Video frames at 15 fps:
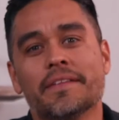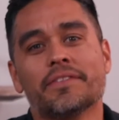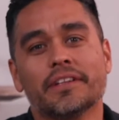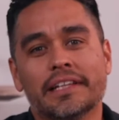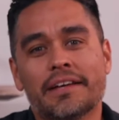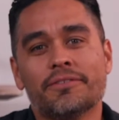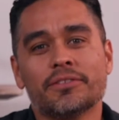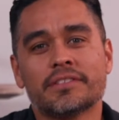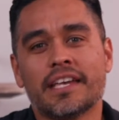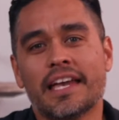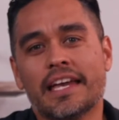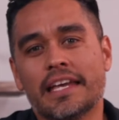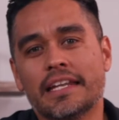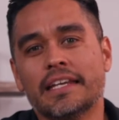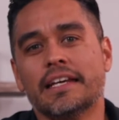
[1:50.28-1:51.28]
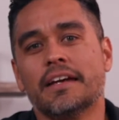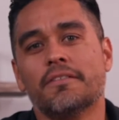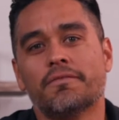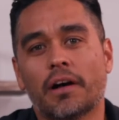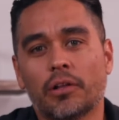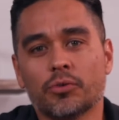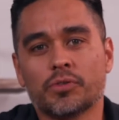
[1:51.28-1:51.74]
the level 10
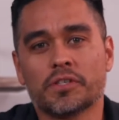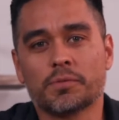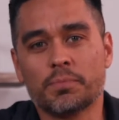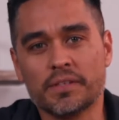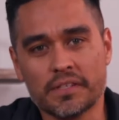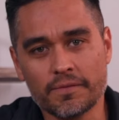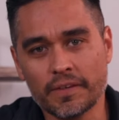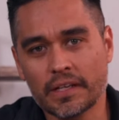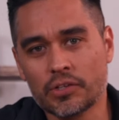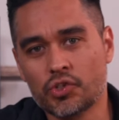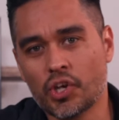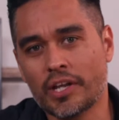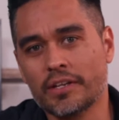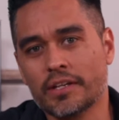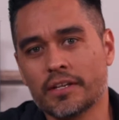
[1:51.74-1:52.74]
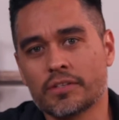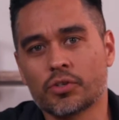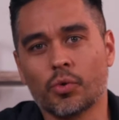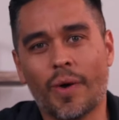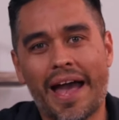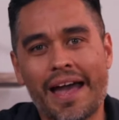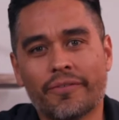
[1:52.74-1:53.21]
follows a specific agenda,
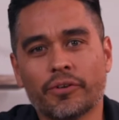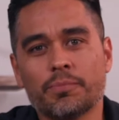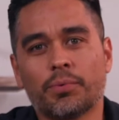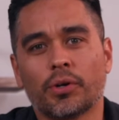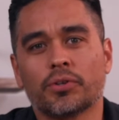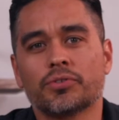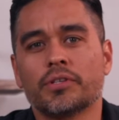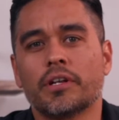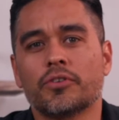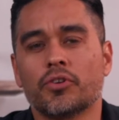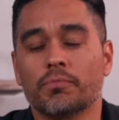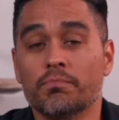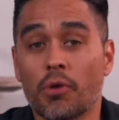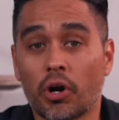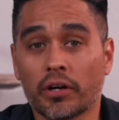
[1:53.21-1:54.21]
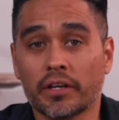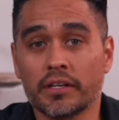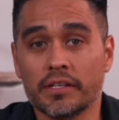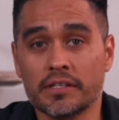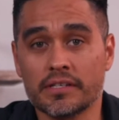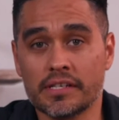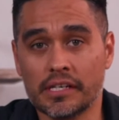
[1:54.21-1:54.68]
so every person on your
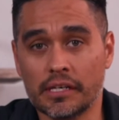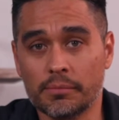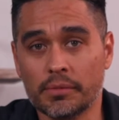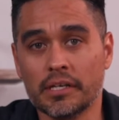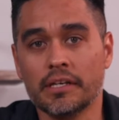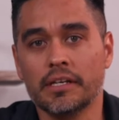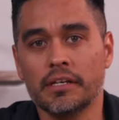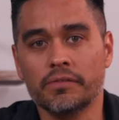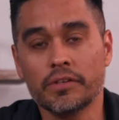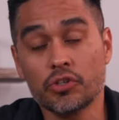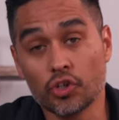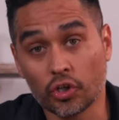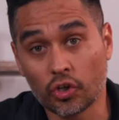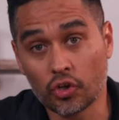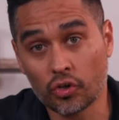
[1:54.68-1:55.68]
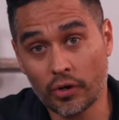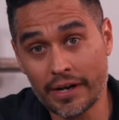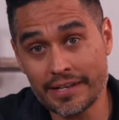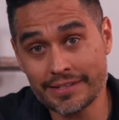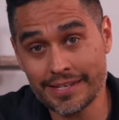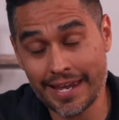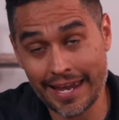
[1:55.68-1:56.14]
marketing team, even your
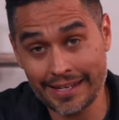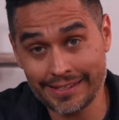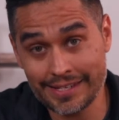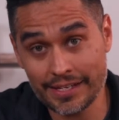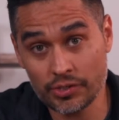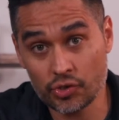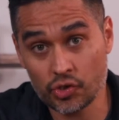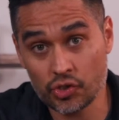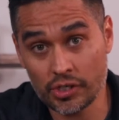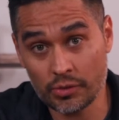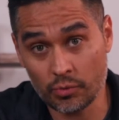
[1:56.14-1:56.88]
crazy ADHD